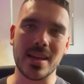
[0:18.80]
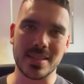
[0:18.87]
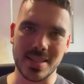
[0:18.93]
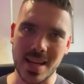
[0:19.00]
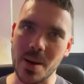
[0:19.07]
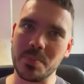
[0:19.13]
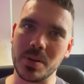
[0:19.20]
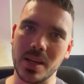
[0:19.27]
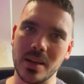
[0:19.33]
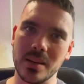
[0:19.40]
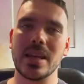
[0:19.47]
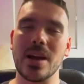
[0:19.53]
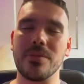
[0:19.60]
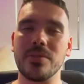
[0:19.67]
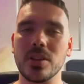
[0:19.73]
Zapier.
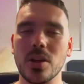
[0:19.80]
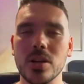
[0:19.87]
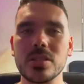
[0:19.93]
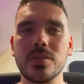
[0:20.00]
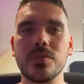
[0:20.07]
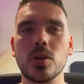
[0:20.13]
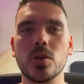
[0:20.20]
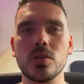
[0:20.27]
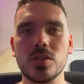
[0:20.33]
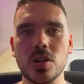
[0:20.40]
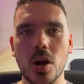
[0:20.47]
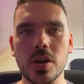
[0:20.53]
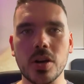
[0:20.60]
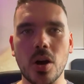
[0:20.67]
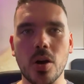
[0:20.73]
Now, for those of you who
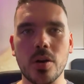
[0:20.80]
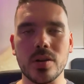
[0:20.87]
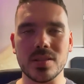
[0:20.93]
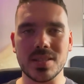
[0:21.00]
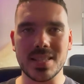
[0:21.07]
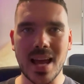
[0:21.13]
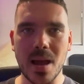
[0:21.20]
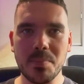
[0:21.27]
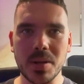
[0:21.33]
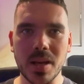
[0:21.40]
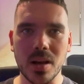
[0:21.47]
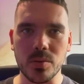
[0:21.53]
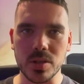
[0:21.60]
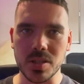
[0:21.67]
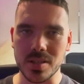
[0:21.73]
don't know,
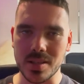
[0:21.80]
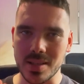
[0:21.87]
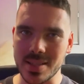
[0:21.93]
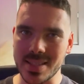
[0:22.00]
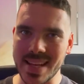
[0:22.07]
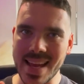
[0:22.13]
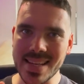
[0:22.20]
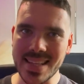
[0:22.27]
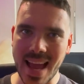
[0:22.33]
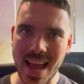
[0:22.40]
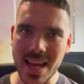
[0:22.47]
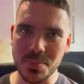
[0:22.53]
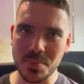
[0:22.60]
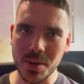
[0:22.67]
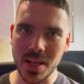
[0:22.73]
Zapier, which is Z
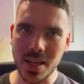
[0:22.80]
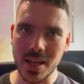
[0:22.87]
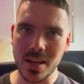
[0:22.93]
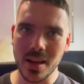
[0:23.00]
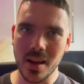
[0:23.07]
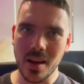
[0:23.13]
A P